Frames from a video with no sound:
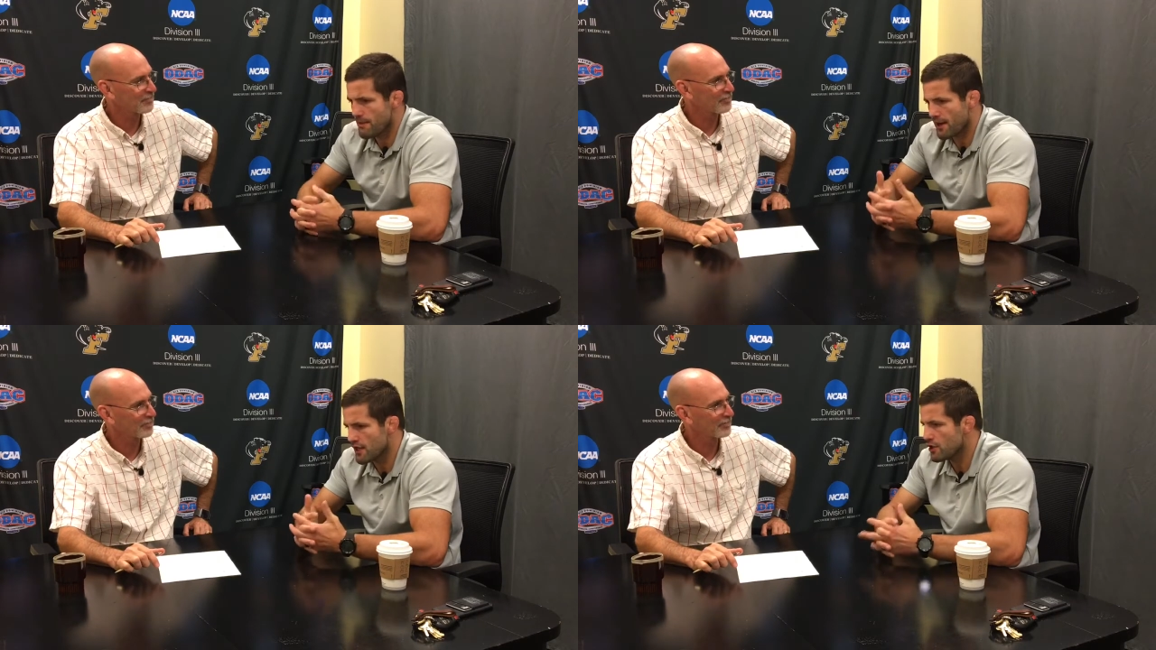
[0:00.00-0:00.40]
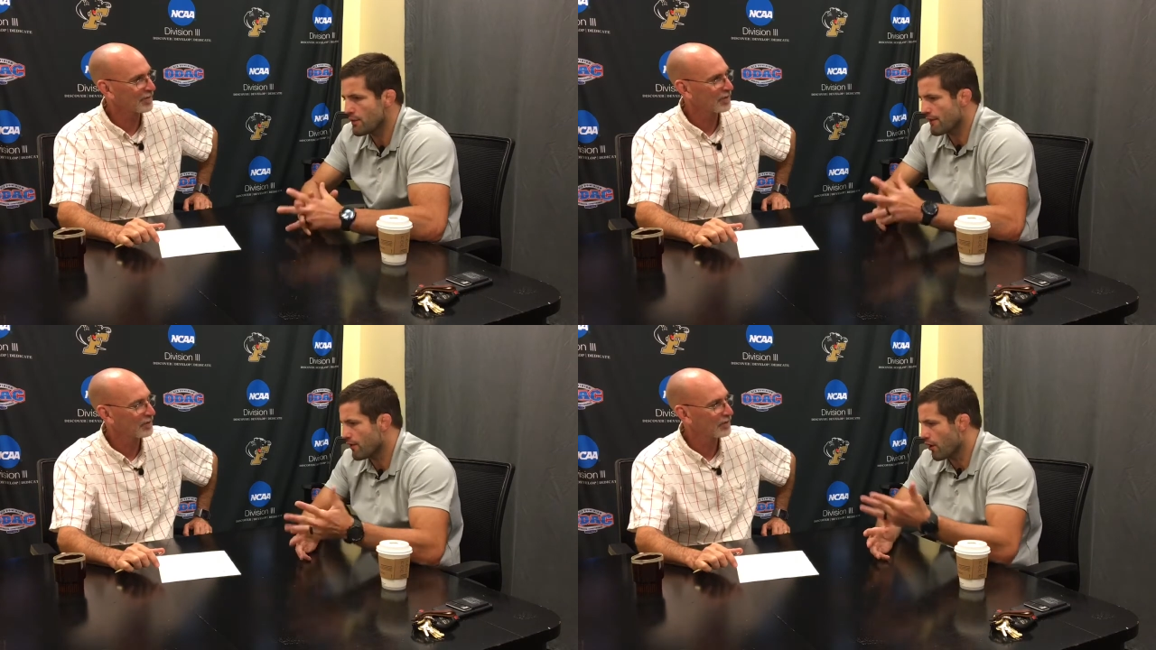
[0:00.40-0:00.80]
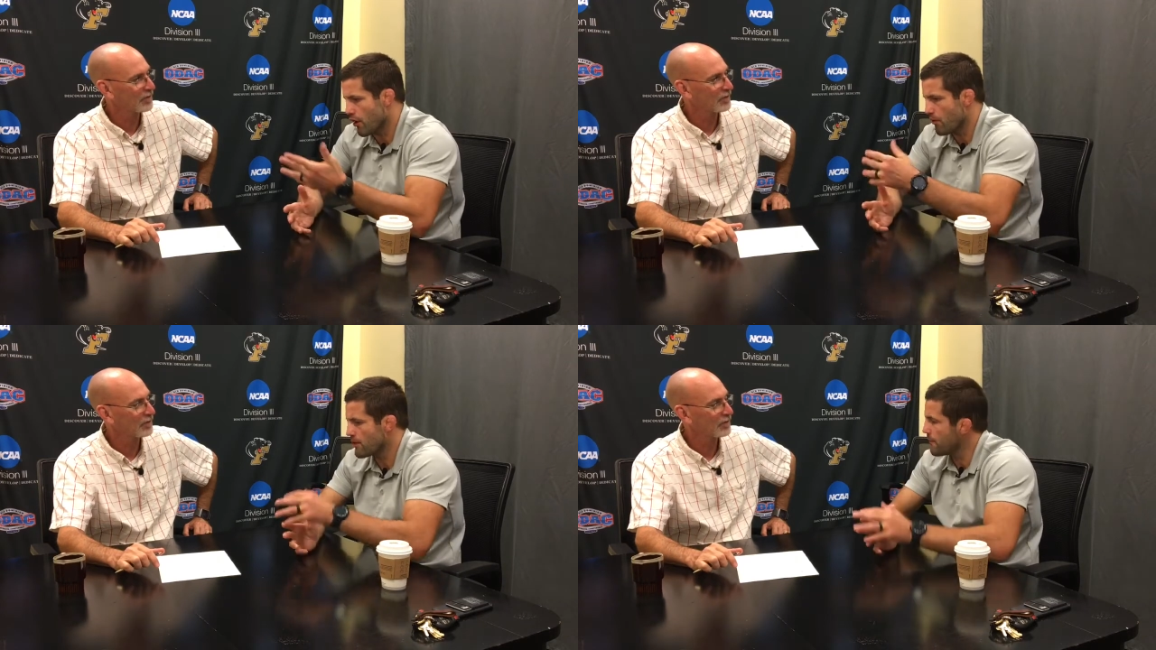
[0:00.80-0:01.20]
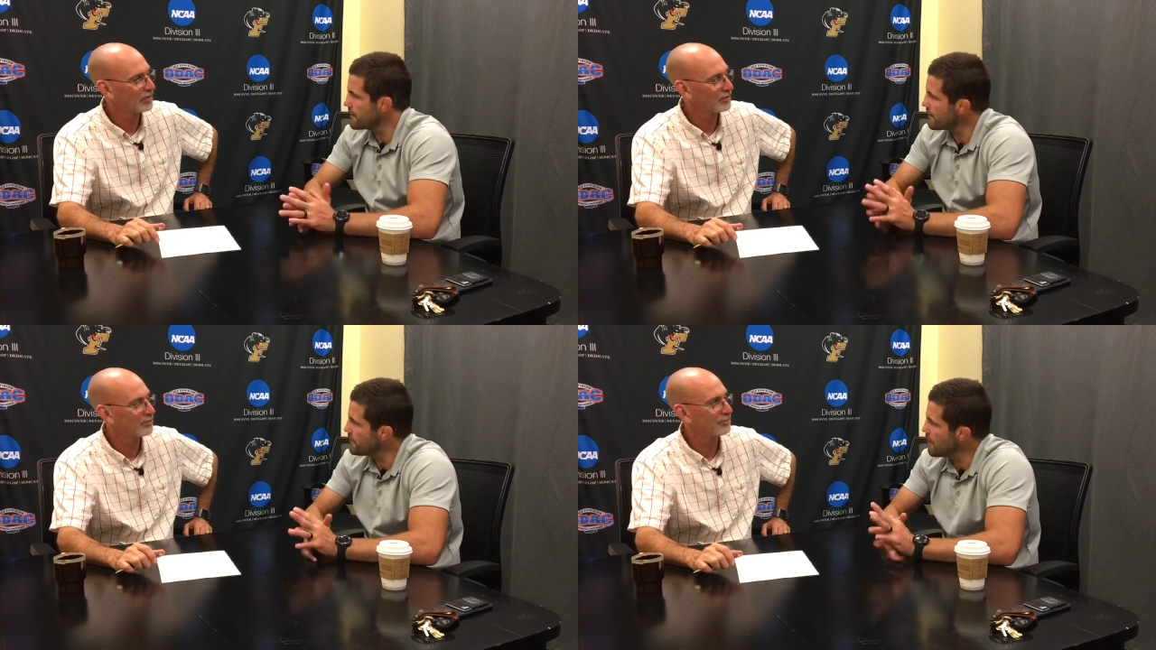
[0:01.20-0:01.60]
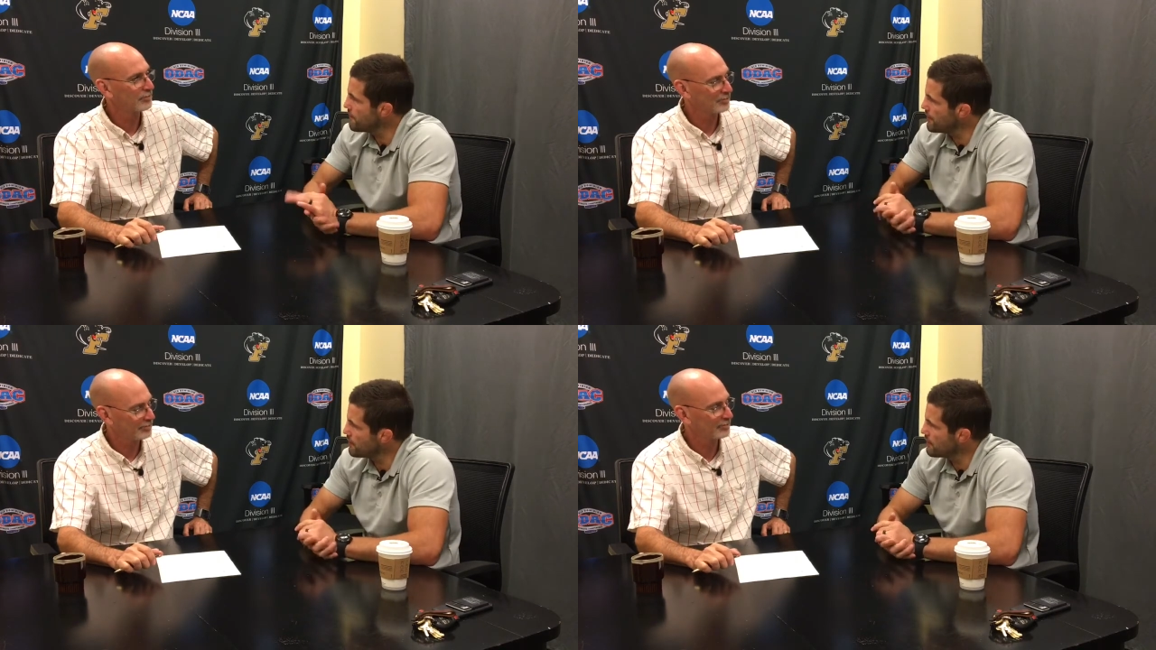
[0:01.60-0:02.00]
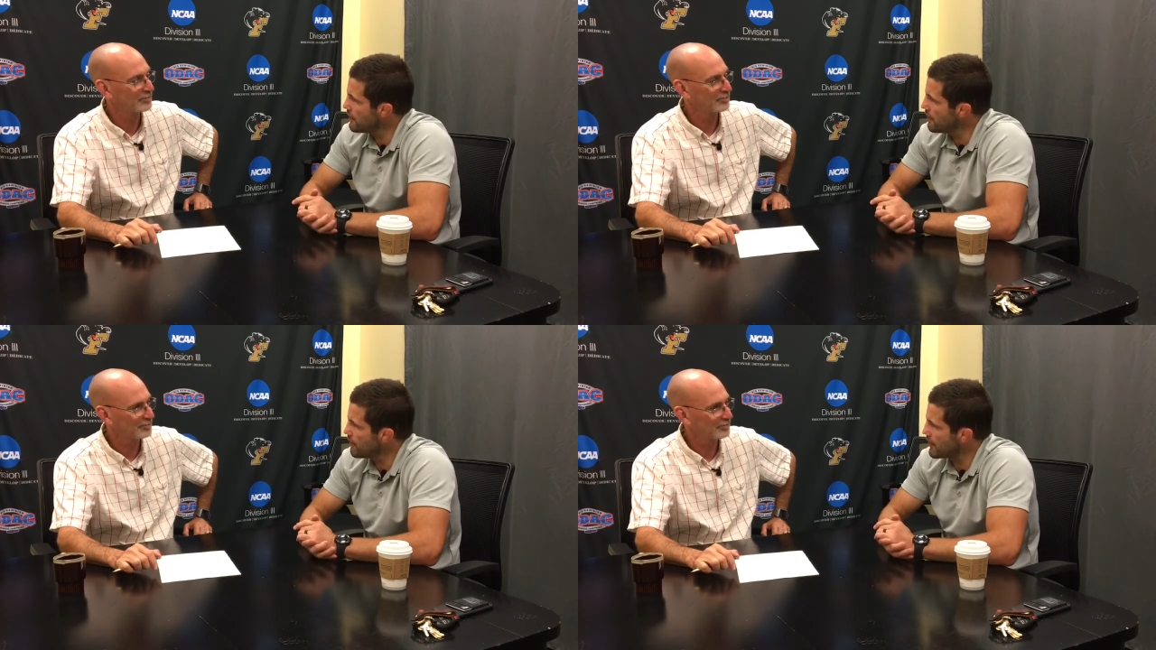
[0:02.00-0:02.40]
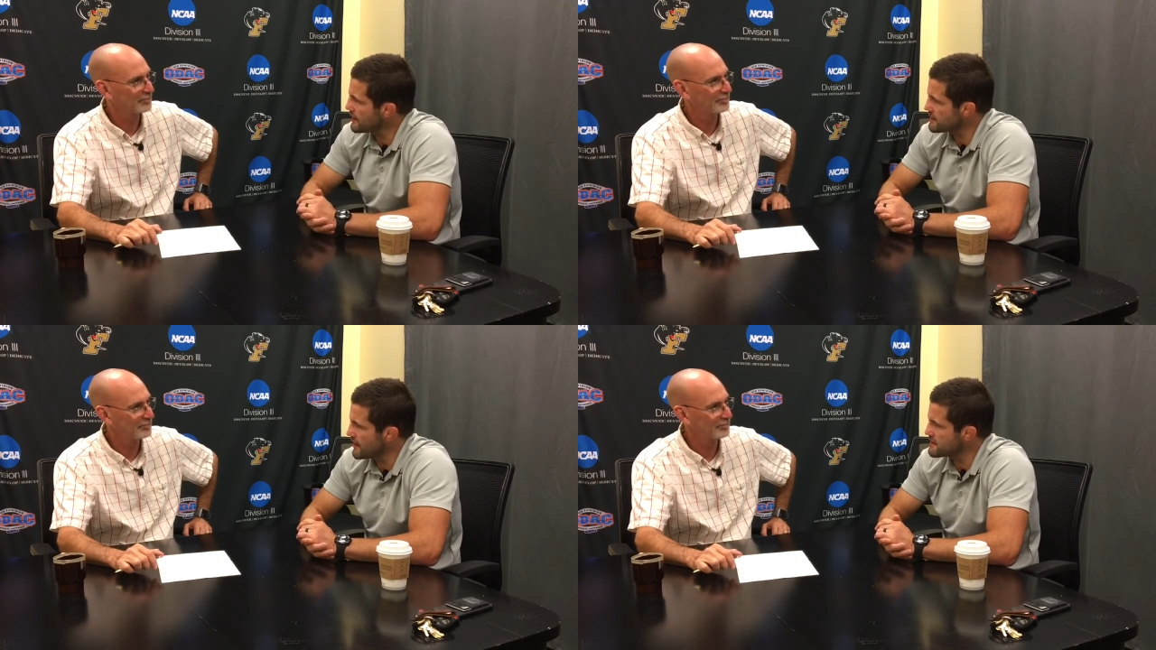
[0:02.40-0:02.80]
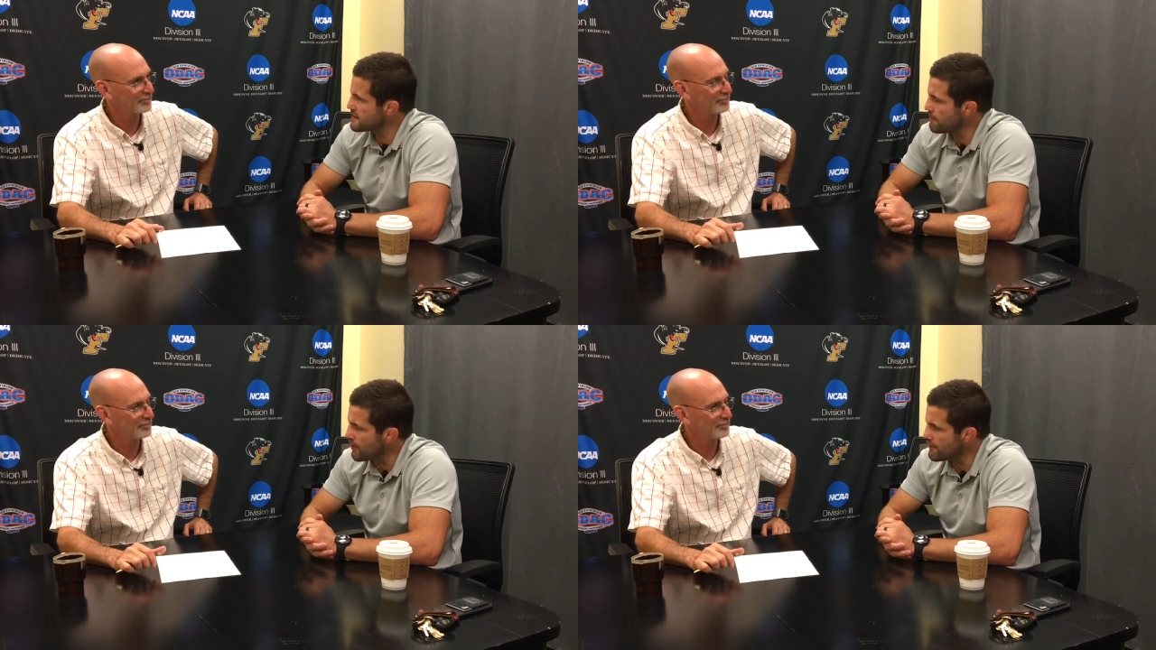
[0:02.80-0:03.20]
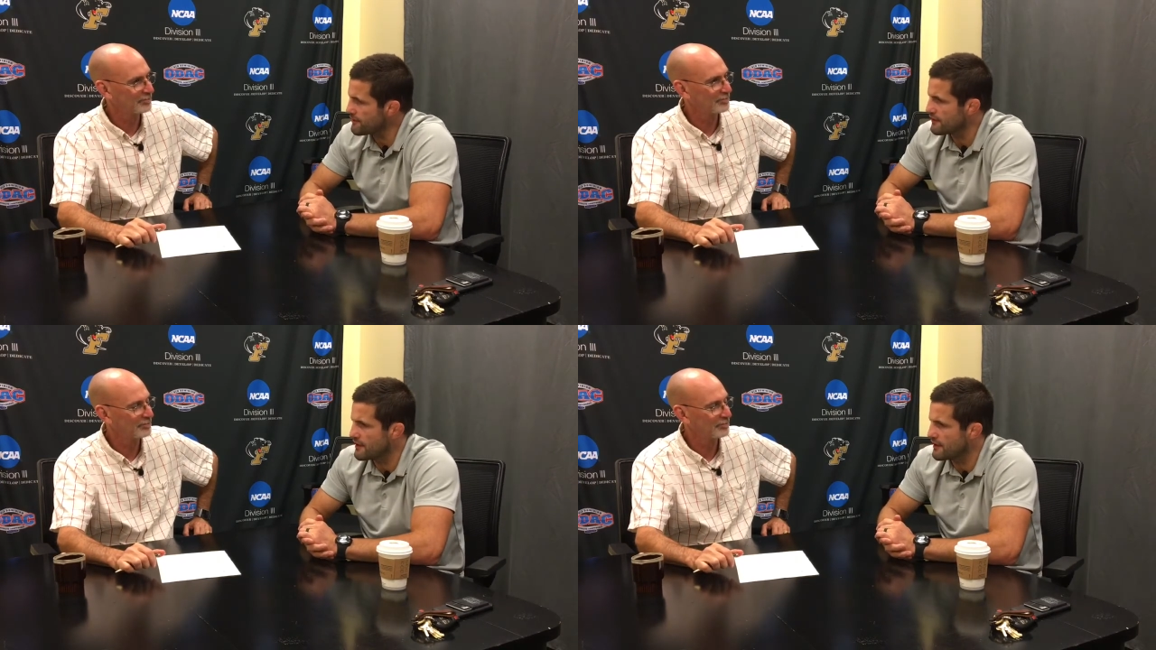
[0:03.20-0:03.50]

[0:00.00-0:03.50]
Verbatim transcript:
Speaker 1: about it. You know, we have a uh, homecoming coming up here in, uh, I guess, less than a month.